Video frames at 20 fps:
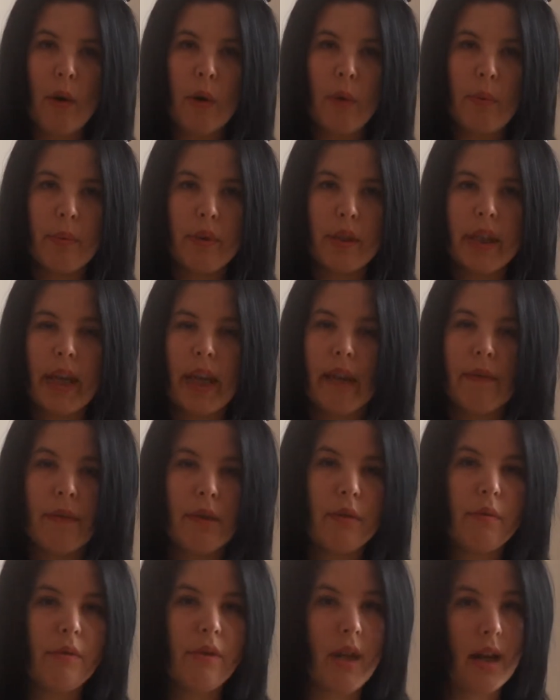what have
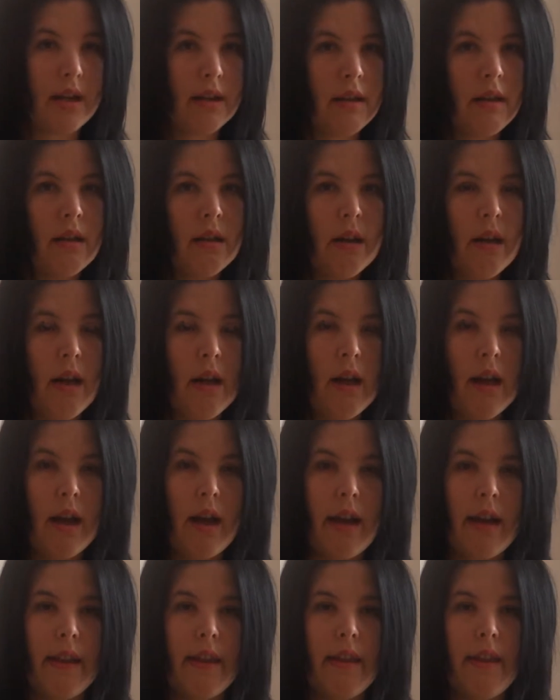you done,
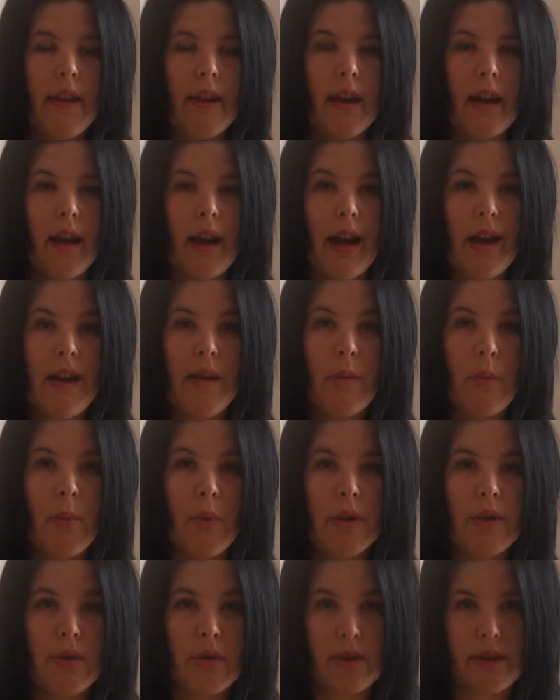and
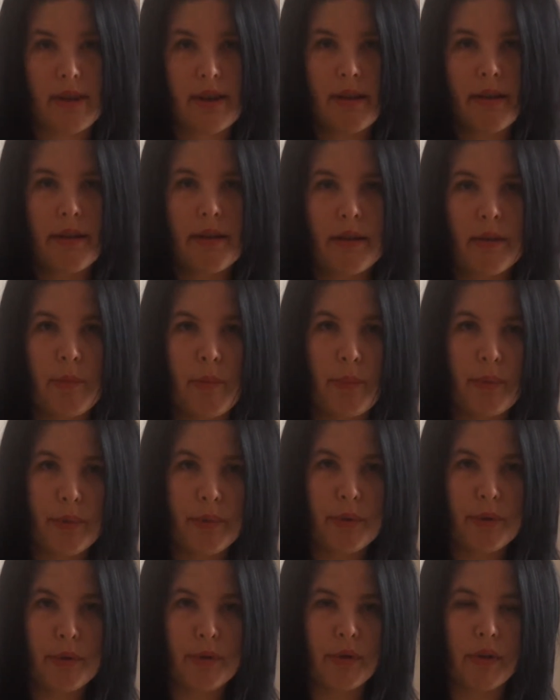what results it
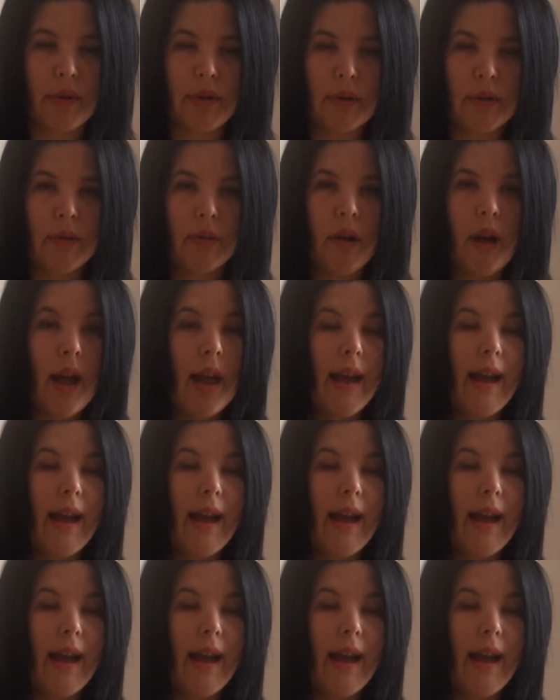brought to you.